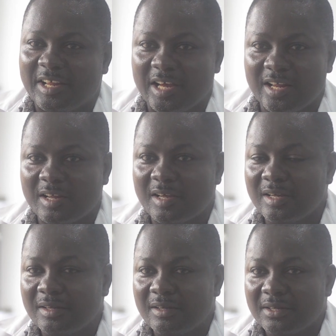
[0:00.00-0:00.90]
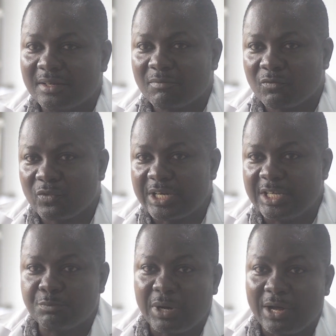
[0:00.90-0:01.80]
that with
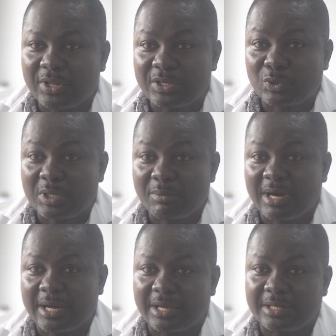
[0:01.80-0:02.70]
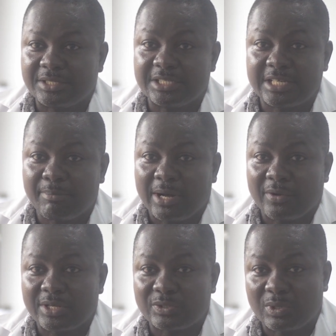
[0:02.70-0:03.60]
these powders on the market, ginger
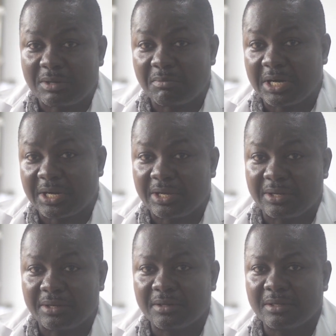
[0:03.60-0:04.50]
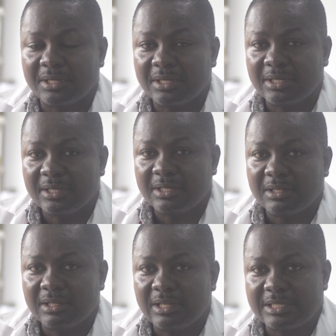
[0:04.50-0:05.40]
powders on the market,
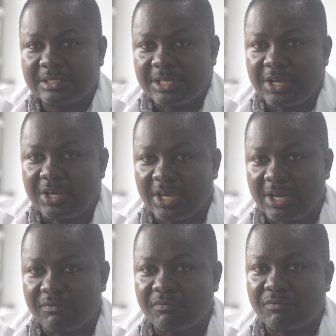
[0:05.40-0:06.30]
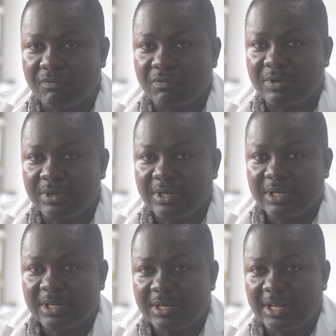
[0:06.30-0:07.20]
let's see if
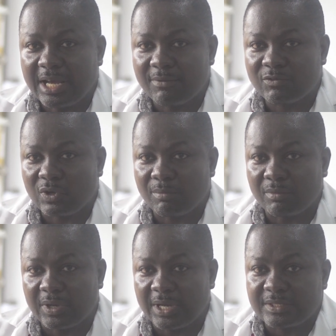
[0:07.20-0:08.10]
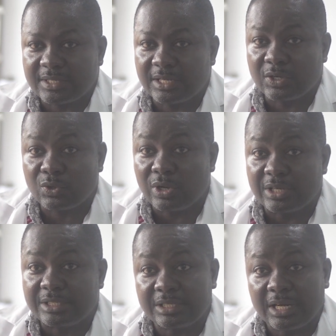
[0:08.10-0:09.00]
they have some excellent
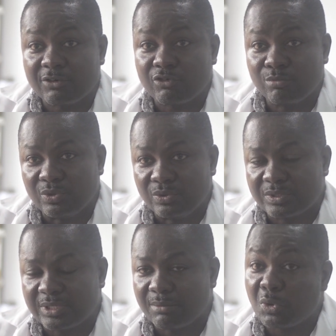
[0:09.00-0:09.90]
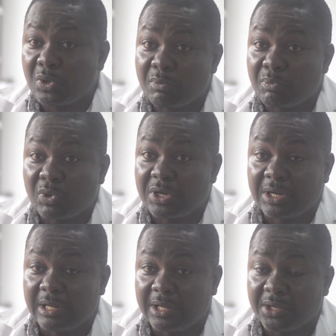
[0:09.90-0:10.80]
quality attributes. And more
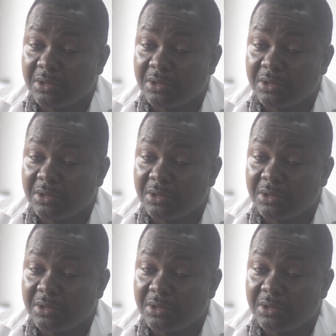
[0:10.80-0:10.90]
importantly,